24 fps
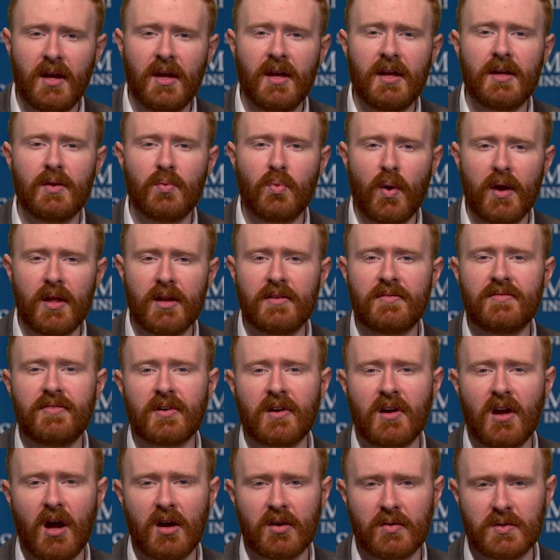He waited for
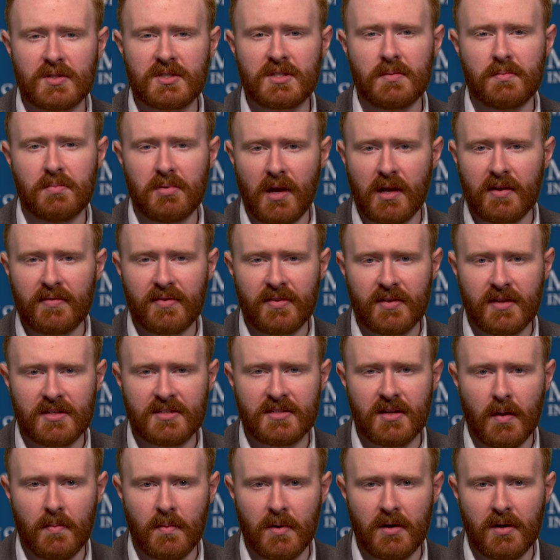Congress to break for the
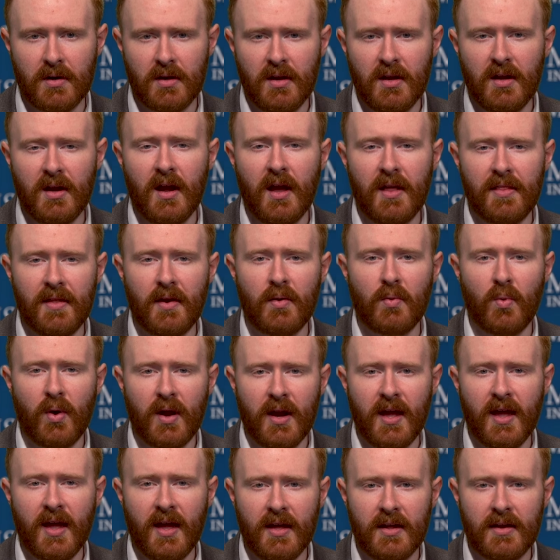summer and then went
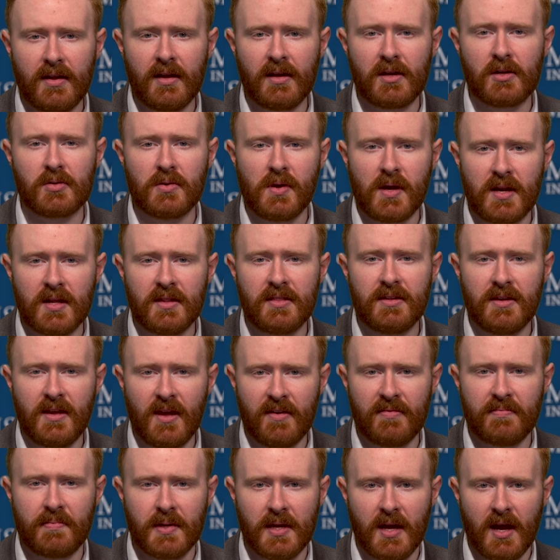ahead and created the
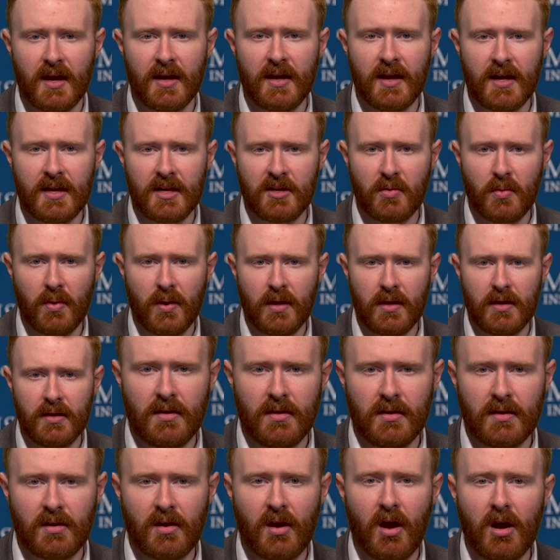FBI anyway.
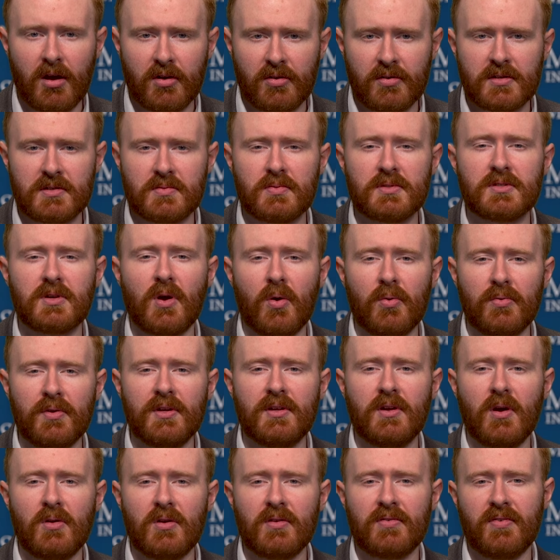Congress was only
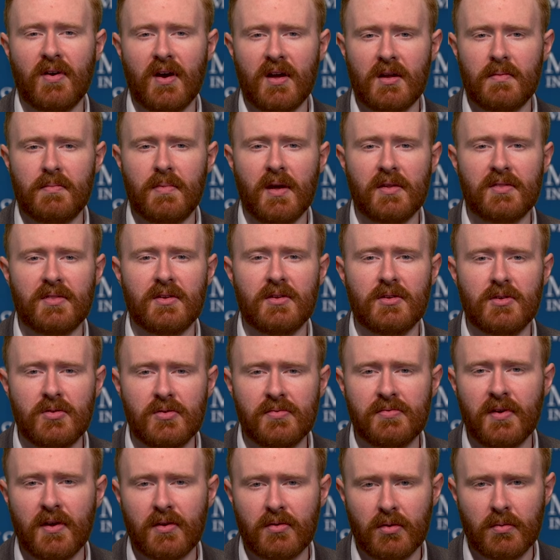notified about the new
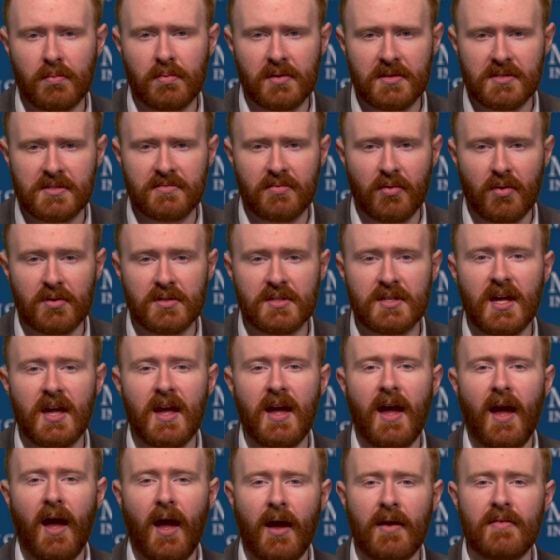federal police force
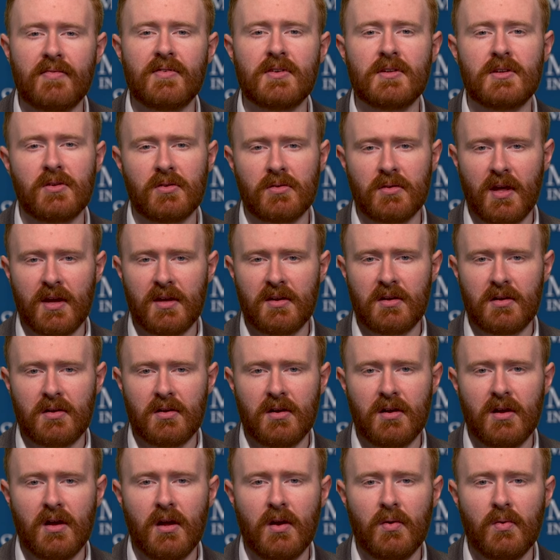half a year later
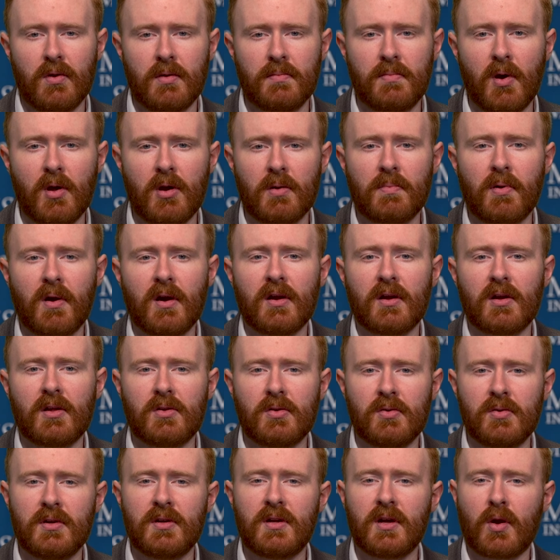when Bonaparte
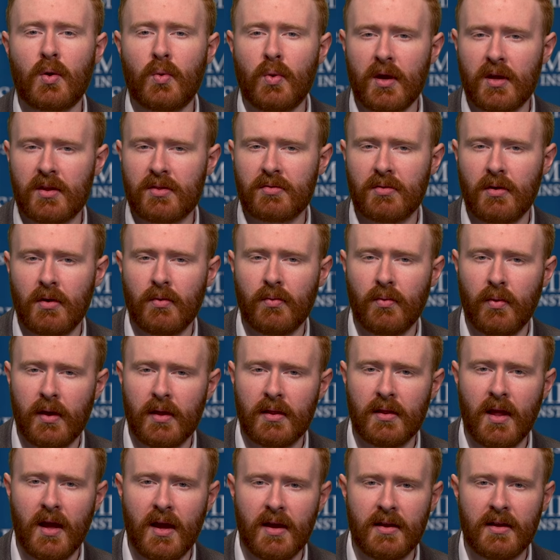included a quick throwaway
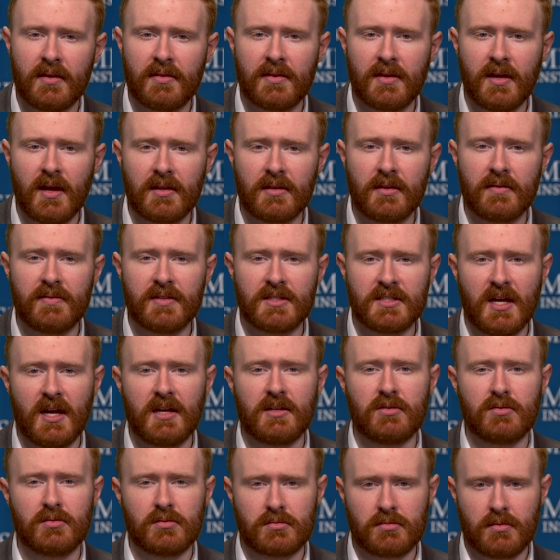line at the end of his
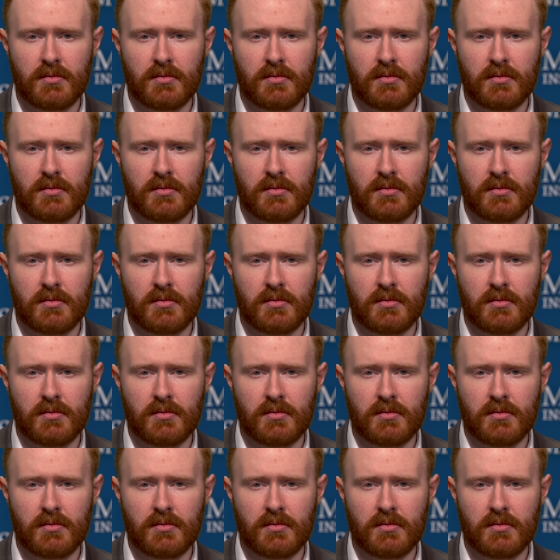annual